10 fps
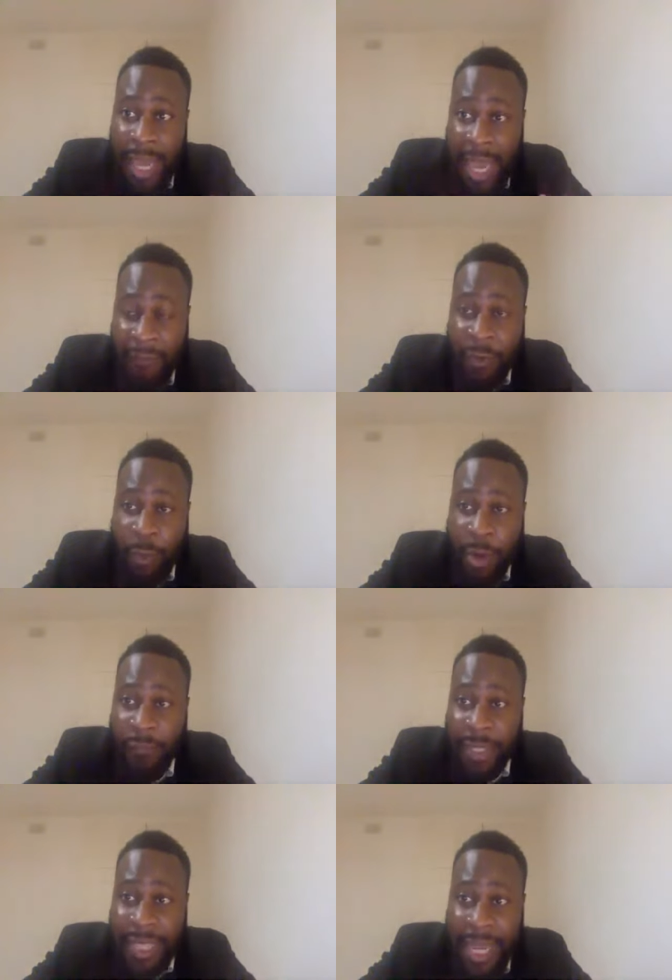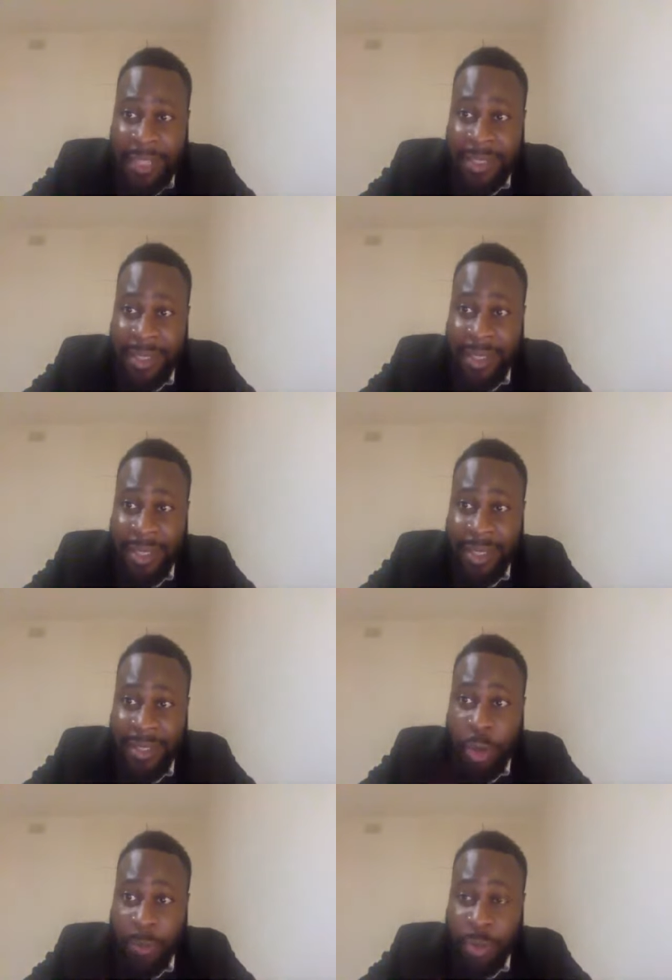Every one of us has
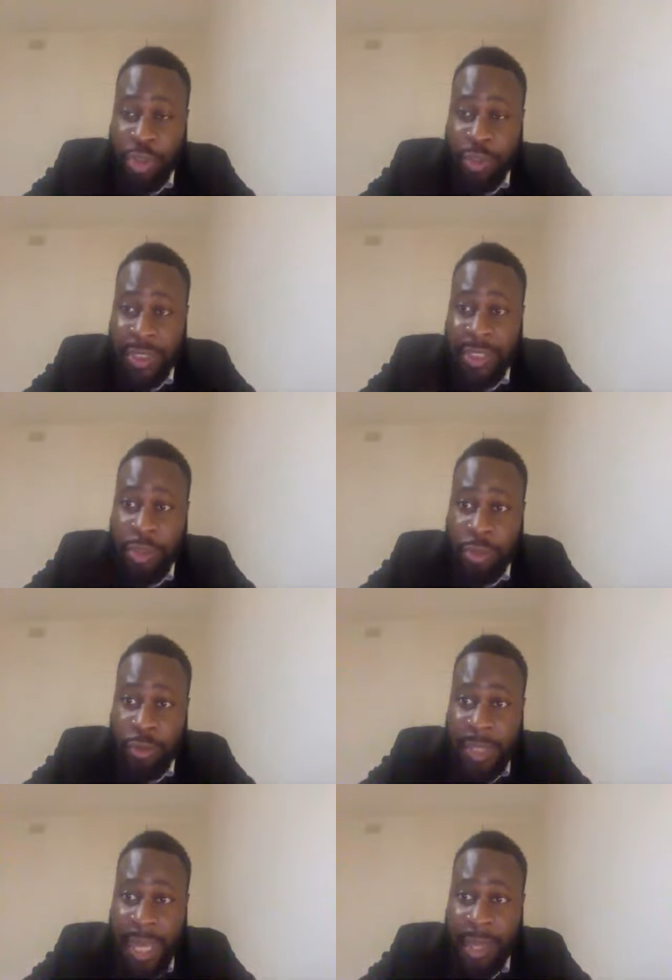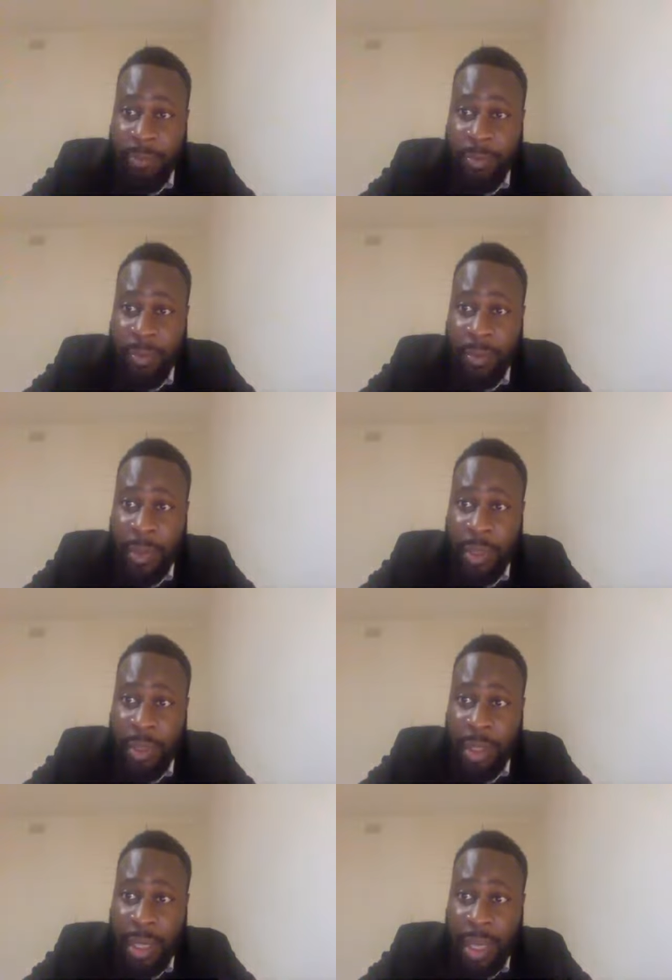the opportunity to do that.
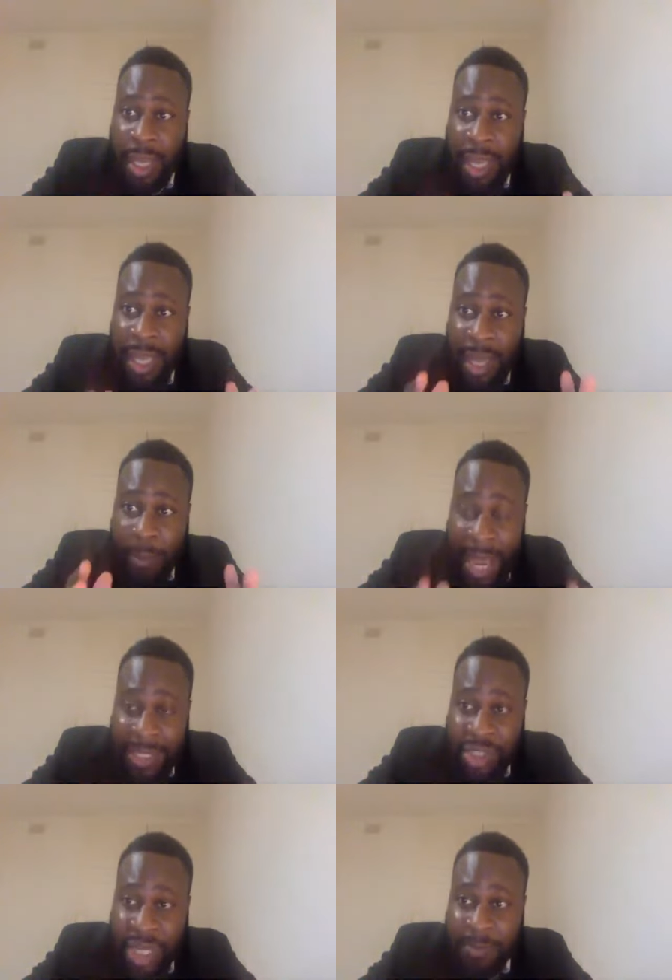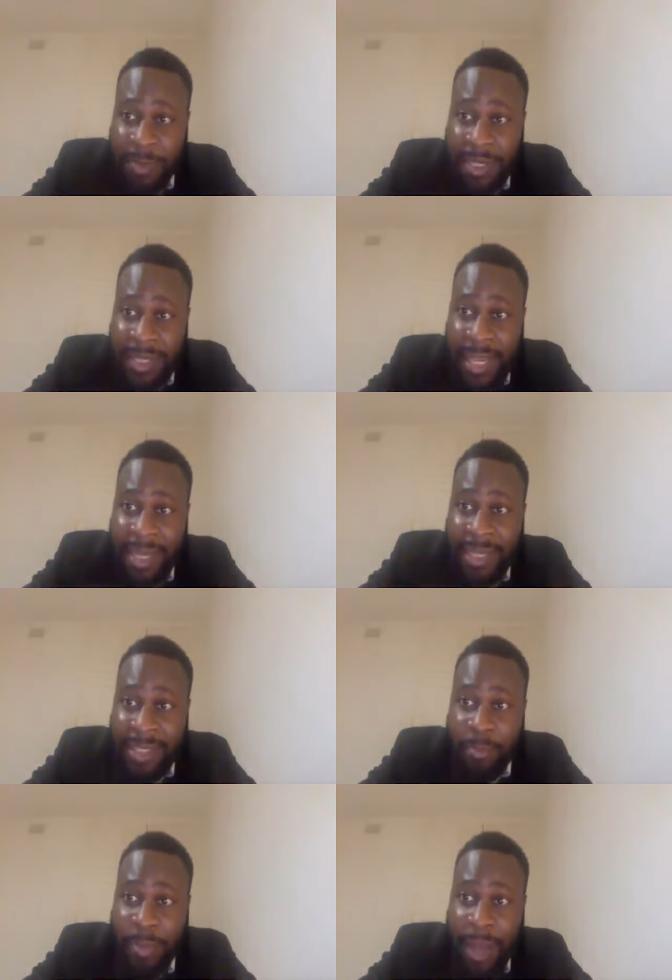But as Jasmine said, it's
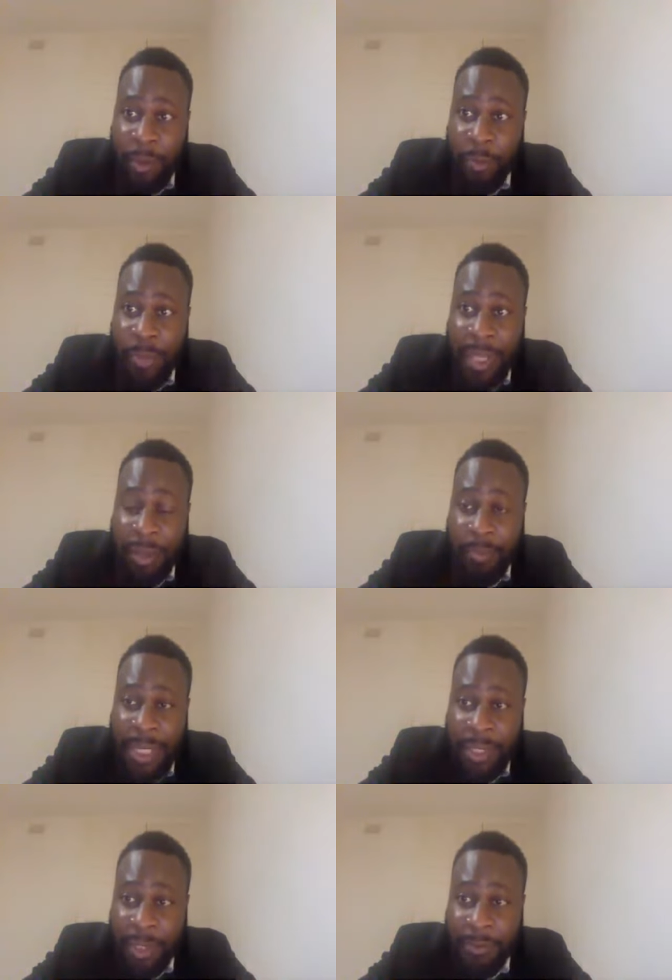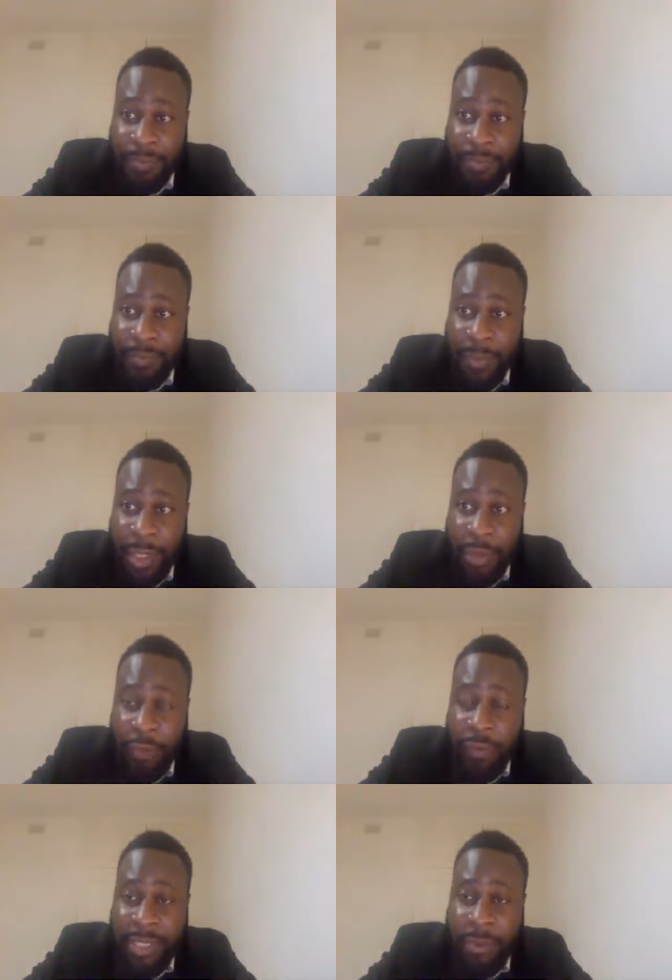about being obedient.
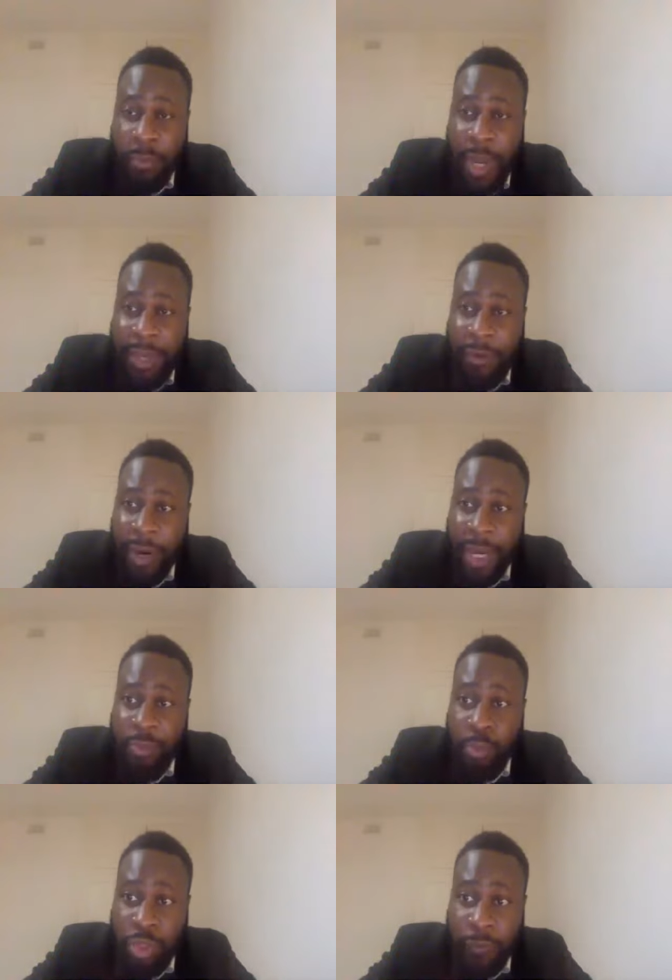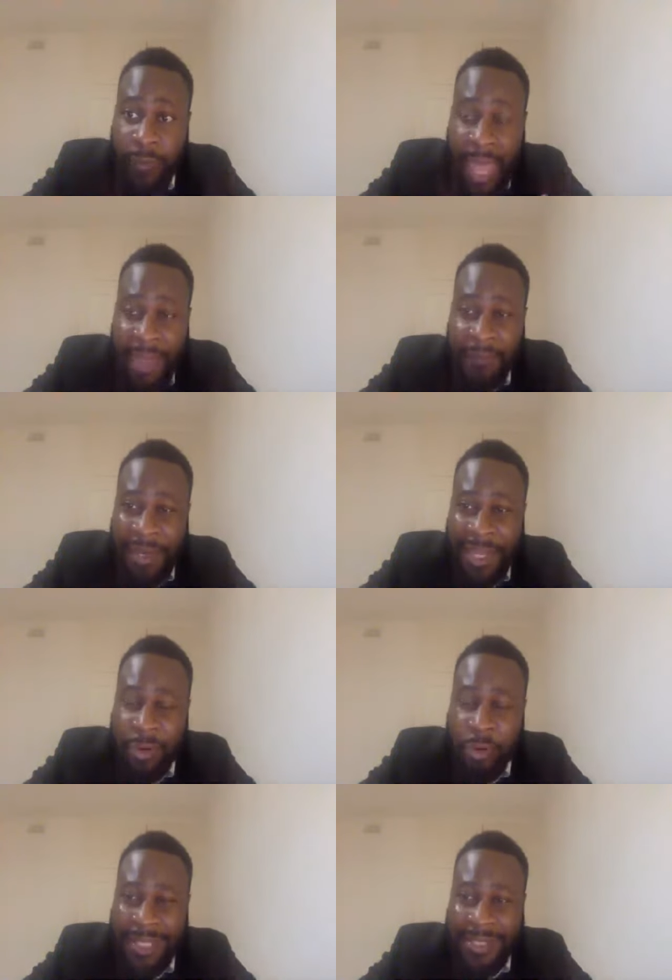The reason why Christ was heavily
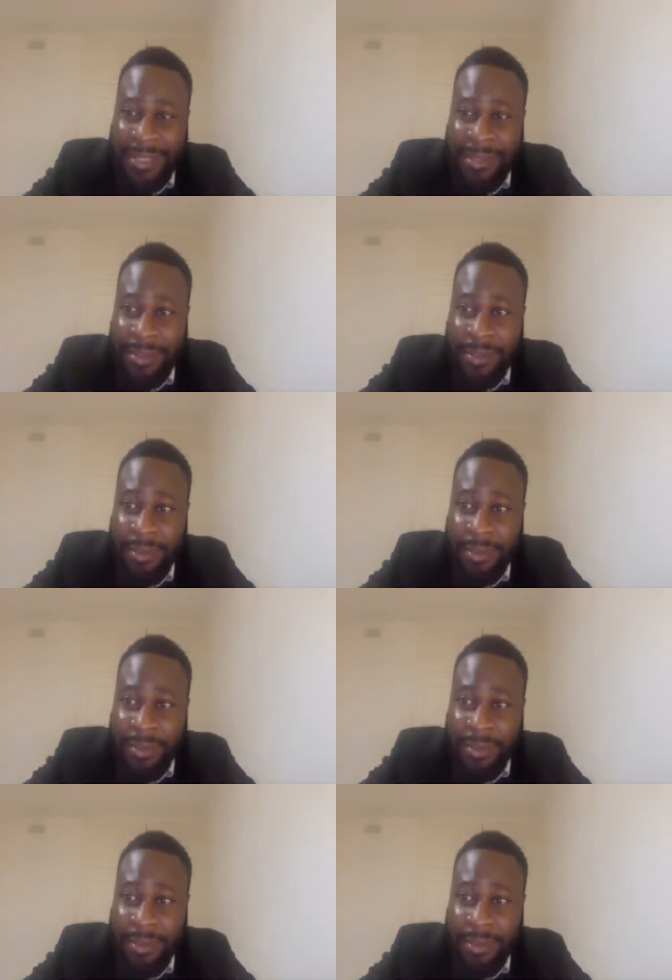anointed